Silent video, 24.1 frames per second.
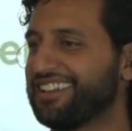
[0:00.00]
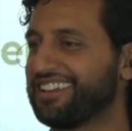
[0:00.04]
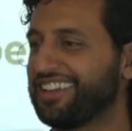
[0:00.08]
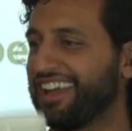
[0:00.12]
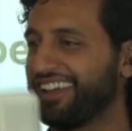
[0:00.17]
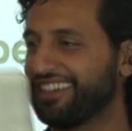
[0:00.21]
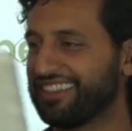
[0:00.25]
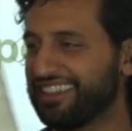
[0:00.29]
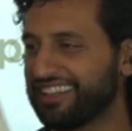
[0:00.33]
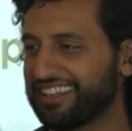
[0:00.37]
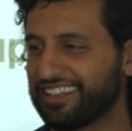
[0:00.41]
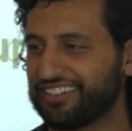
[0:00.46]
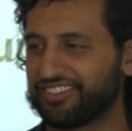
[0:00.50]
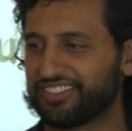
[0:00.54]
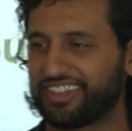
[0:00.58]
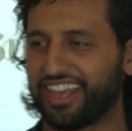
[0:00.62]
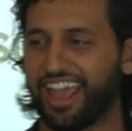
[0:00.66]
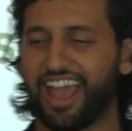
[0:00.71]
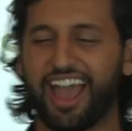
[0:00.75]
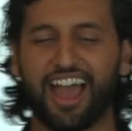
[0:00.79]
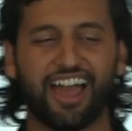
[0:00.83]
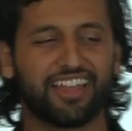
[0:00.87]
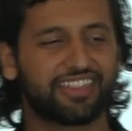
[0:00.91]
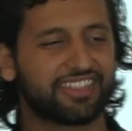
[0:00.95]
I think of
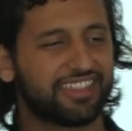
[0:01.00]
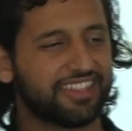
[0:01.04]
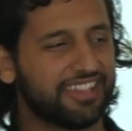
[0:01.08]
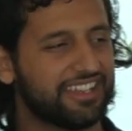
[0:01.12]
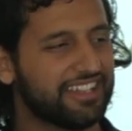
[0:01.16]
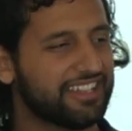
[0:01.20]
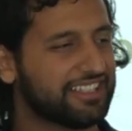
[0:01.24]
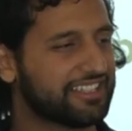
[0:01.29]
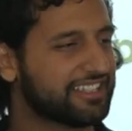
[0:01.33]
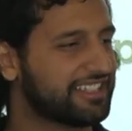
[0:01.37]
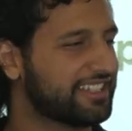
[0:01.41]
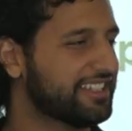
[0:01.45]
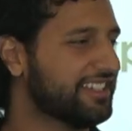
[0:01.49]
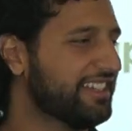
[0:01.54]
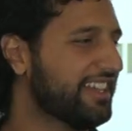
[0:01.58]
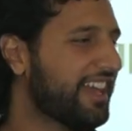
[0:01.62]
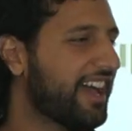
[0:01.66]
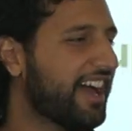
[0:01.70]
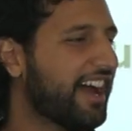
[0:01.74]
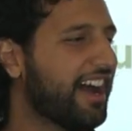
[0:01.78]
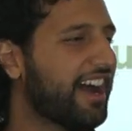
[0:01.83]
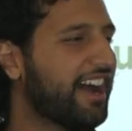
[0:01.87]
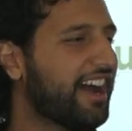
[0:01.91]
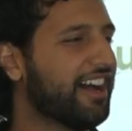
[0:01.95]
Kathy,
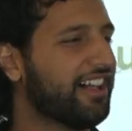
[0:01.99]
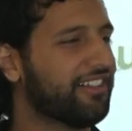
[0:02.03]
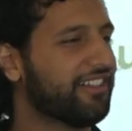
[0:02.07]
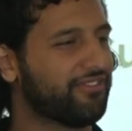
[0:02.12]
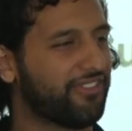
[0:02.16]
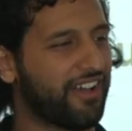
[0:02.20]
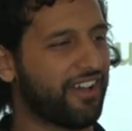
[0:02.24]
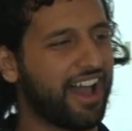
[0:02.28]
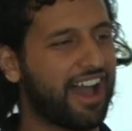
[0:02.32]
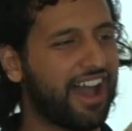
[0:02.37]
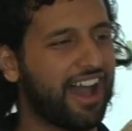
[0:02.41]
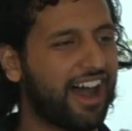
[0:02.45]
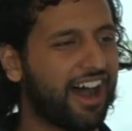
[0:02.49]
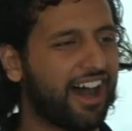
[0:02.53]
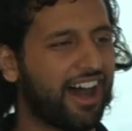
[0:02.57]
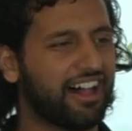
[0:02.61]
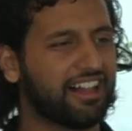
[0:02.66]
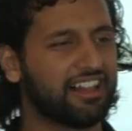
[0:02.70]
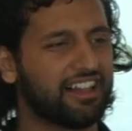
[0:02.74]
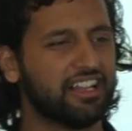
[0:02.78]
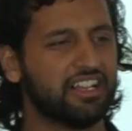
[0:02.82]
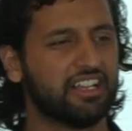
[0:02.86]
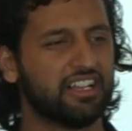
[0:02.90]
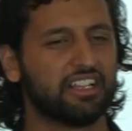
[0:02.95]
Ciel,
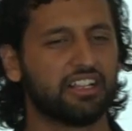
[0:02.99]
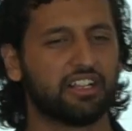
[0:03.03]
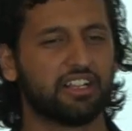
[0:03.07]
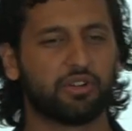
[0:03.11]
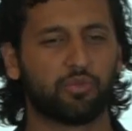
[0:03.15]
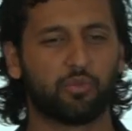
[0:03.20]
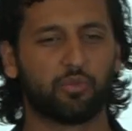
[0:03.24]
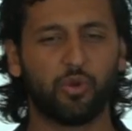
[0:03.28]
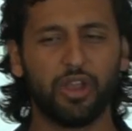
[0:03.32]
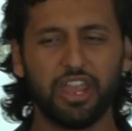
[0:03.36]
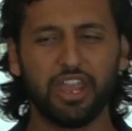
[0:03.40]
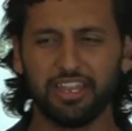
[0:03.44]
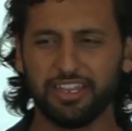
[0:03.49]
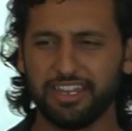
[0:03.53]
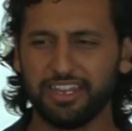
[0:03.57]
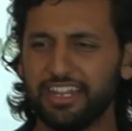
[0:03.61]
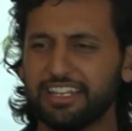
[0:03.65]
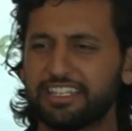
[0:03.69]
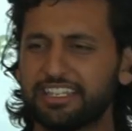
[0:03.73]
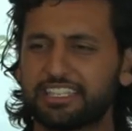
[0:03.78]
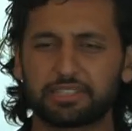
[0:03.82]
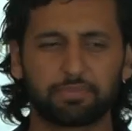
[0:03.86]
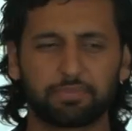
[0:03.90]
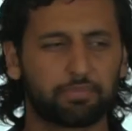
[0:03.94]
Val. We
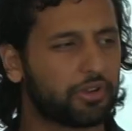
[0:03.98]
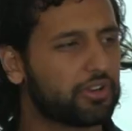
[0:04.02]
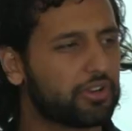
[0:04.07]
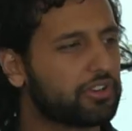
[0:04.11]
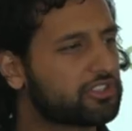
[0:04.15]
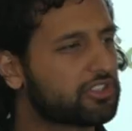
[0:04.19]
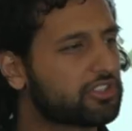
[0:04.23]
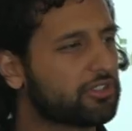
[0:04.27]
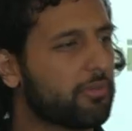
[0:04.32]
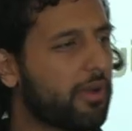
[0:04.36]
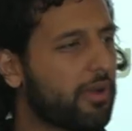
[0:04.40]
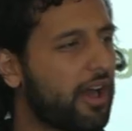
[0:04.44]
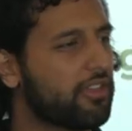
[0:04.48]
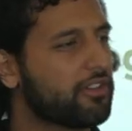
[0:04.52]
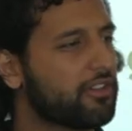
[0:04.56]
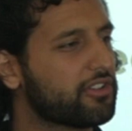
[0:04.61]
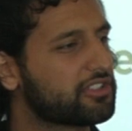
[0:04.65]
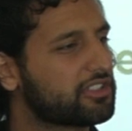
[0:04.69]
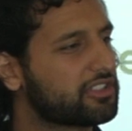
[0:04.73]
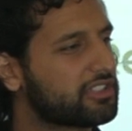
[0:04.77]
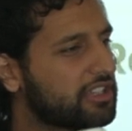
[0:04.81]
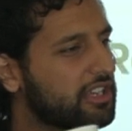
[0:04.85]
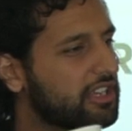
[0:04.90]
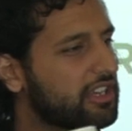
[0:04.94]
need spiritual
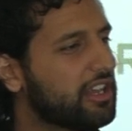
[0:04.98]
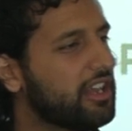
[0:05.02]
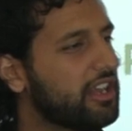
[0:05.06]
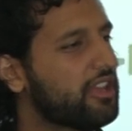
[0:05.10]
mothers yes.